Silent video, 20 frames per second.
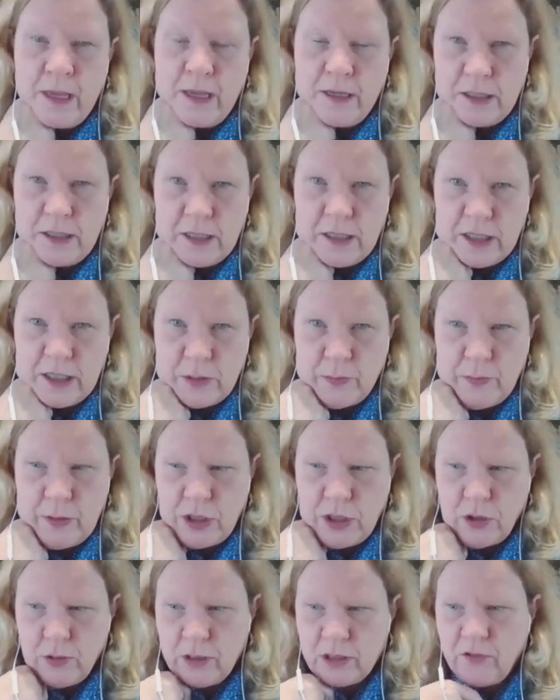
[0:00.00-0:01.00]
is going to
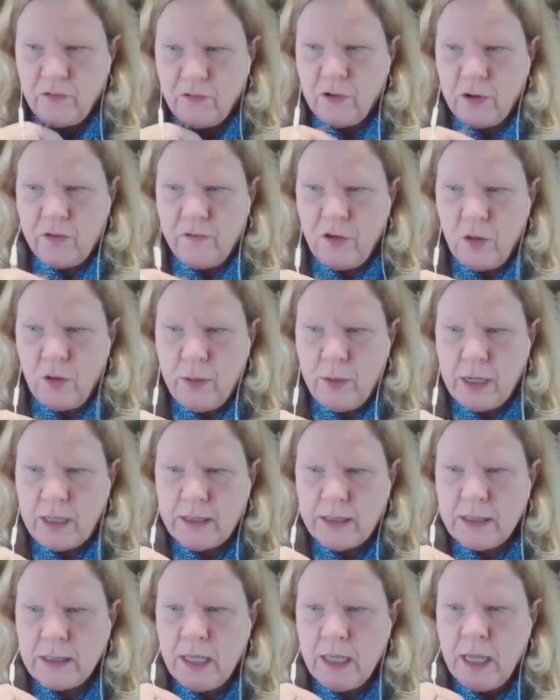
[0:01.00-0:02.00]
speak to us for a few
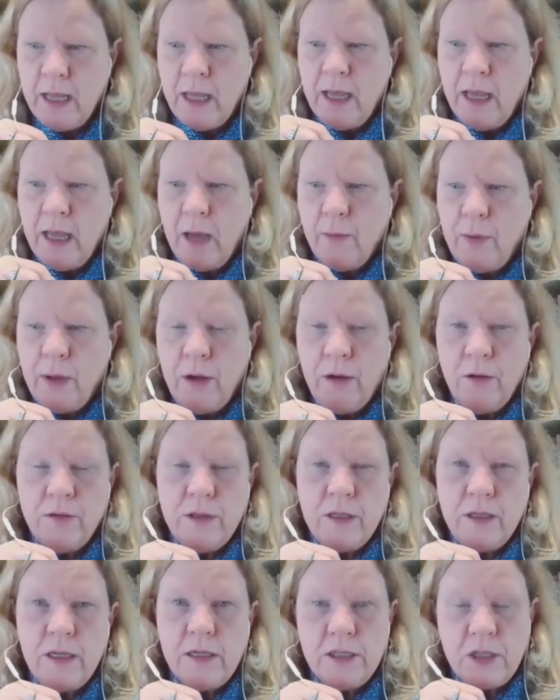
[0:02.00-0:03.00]
minutes about
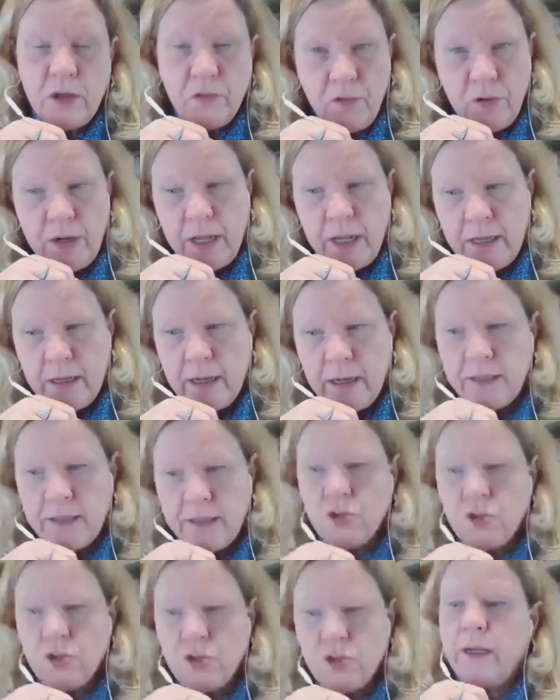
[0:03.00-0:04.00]
the different AI
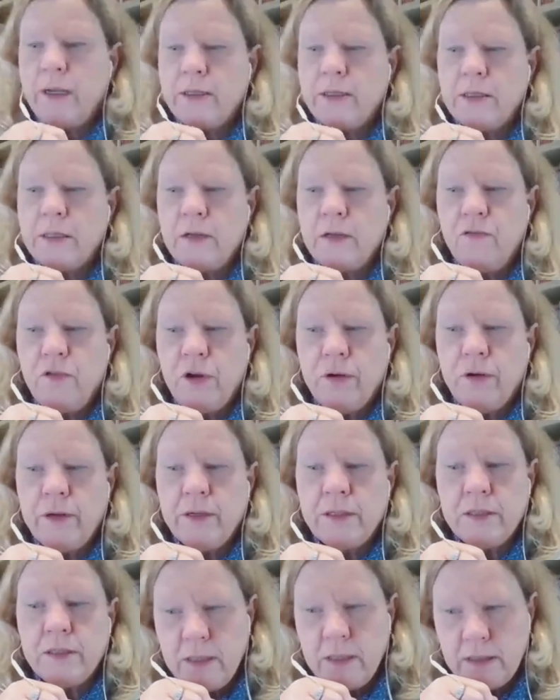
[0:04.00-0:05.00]
strengths in
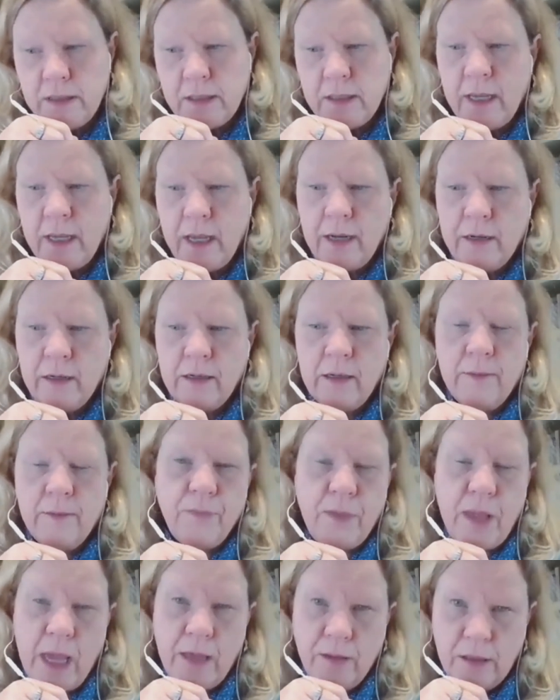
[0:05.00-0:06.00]
various cities in Canada
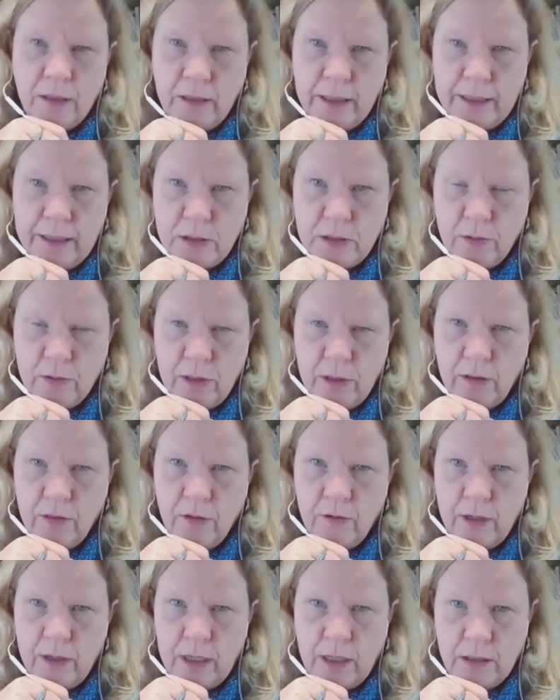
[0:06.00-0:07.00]
and the links with
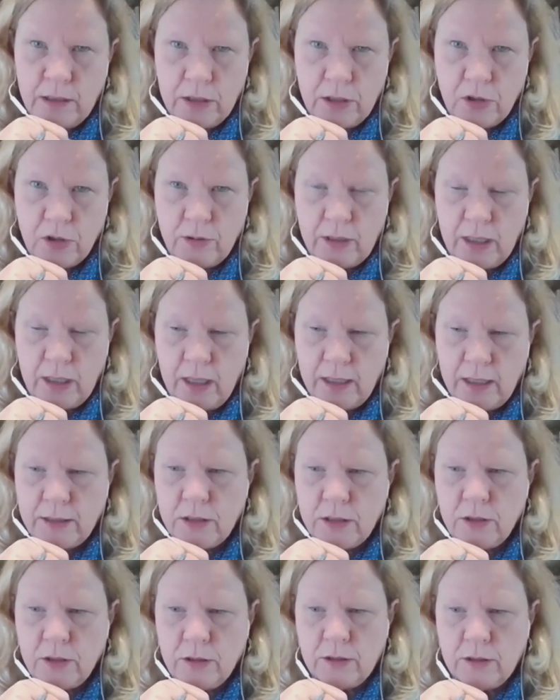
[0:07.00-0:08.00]
other industry
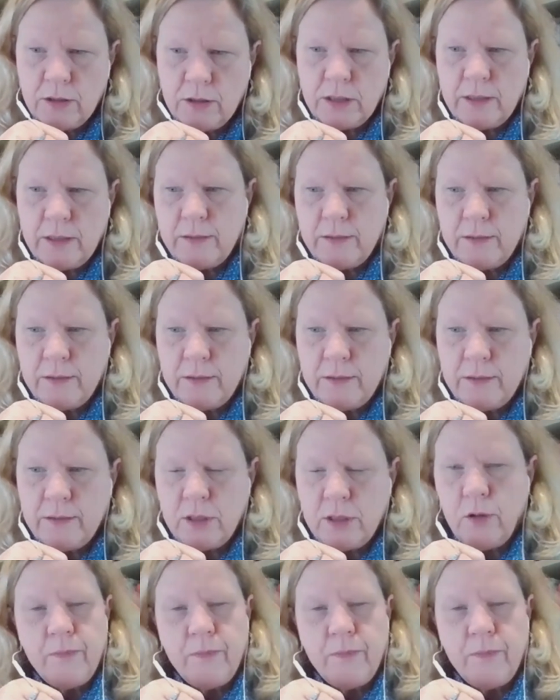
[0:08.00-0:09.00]
clusters. So
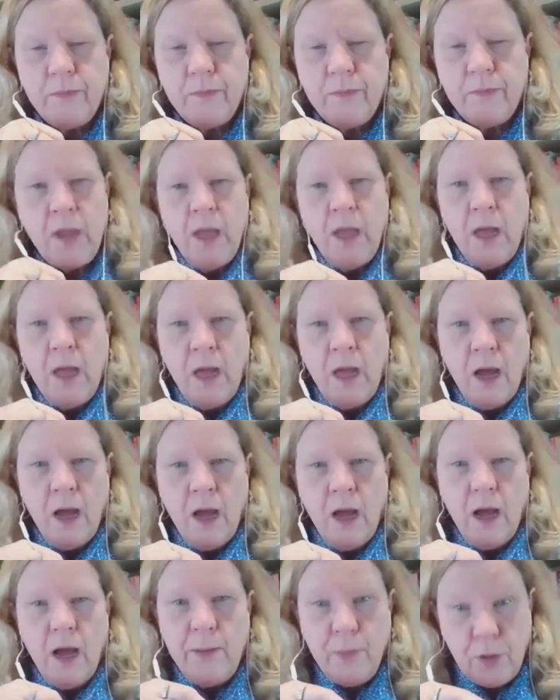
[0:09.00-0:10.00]

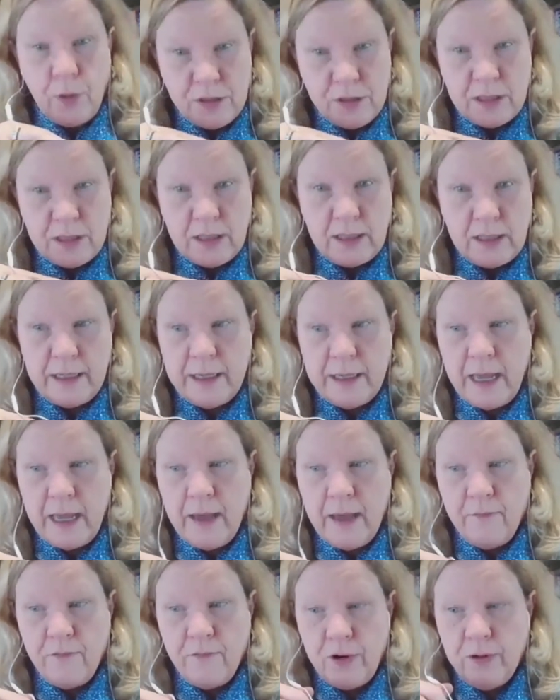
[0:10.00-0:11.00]
I personally
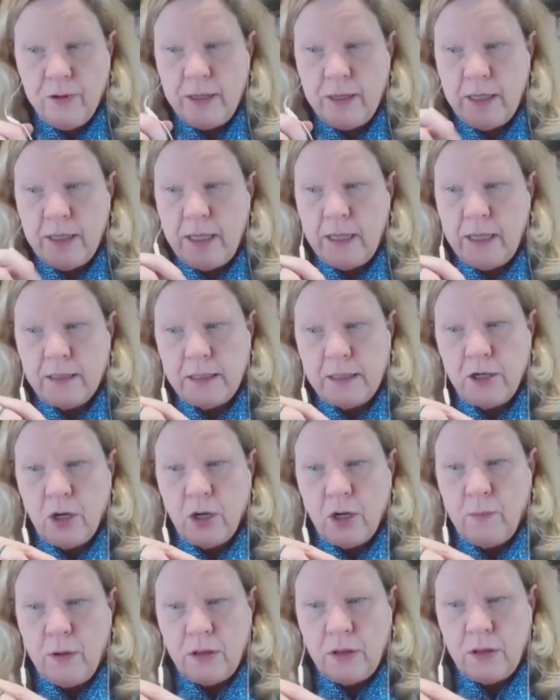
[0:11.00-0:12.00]
am very keen to hear
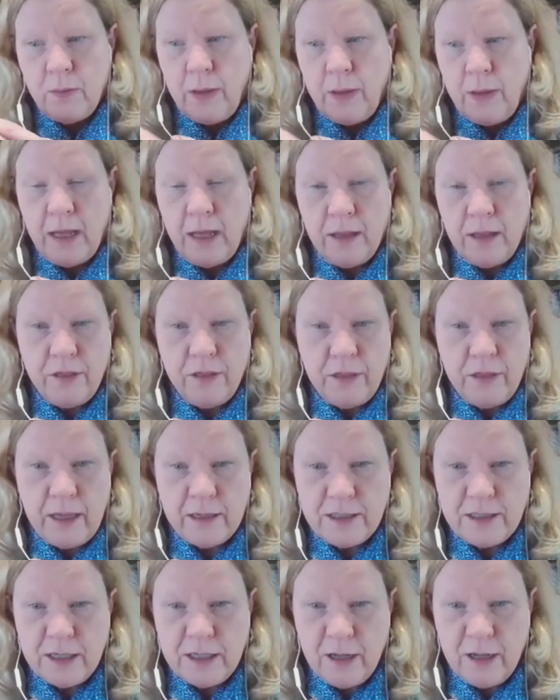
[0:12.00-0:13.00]
about the path
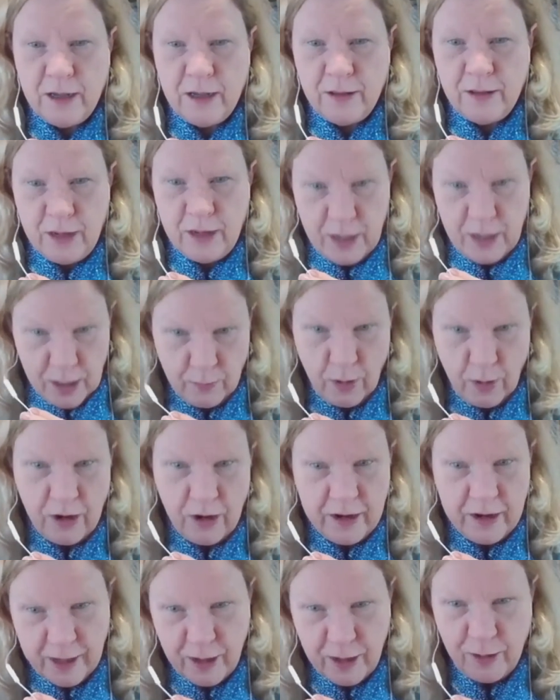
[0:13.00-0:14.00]
that Inmar,
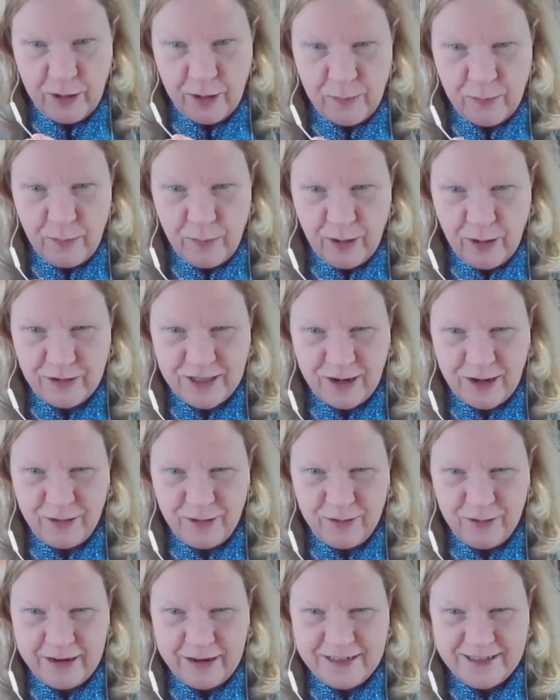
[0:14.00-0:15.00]
can I call you Inmar, is that
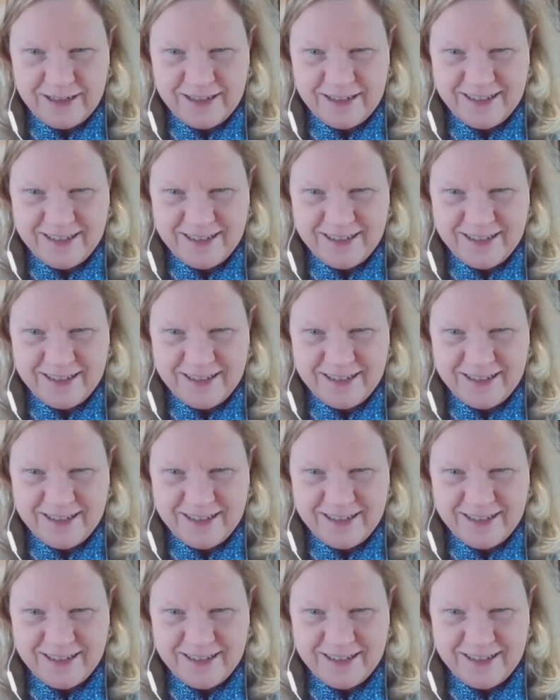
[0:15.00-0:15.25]
all right?